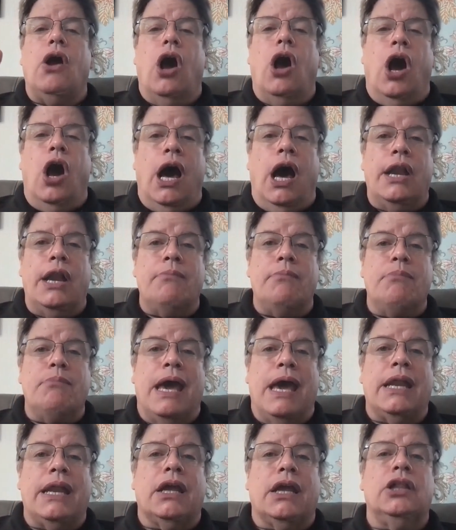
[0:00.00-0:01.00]

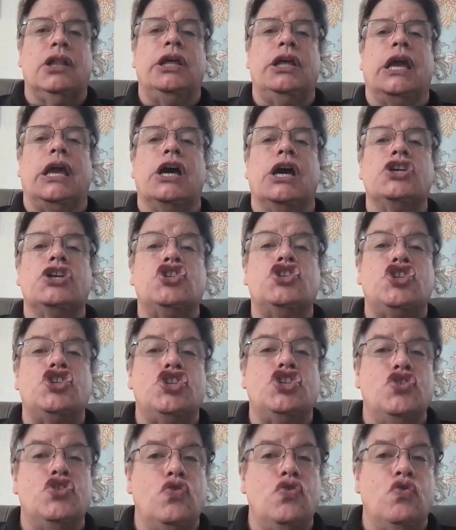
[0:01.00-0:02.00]
automatically
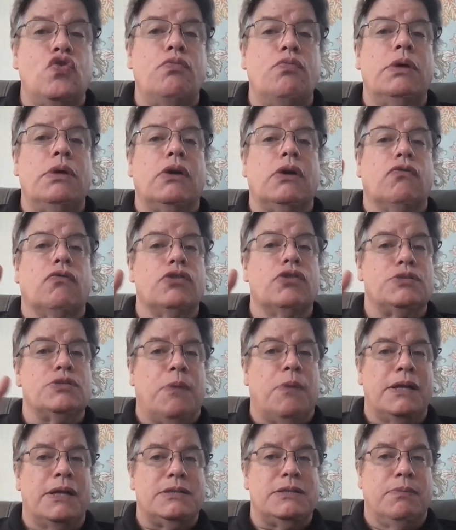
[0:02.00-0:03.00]
assume
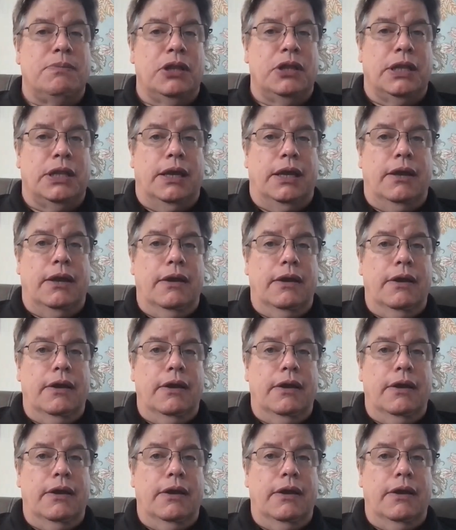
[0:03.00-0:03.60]
responsibility.